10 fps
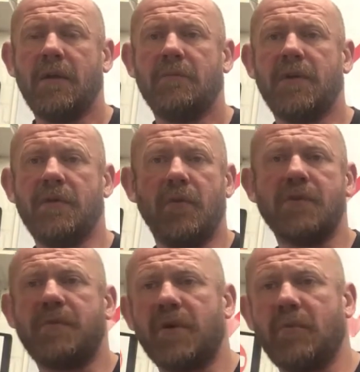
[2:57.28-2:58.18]
but you
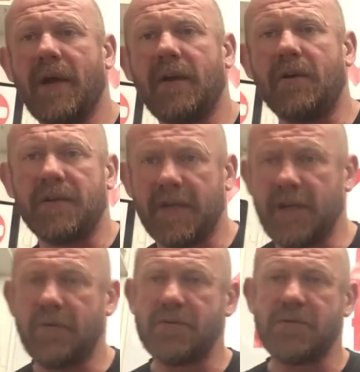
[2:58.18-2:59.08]
always put the weight on and then
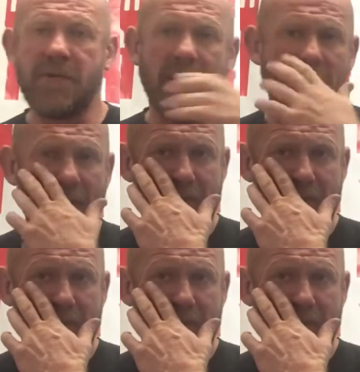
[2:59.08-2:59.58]
you always return back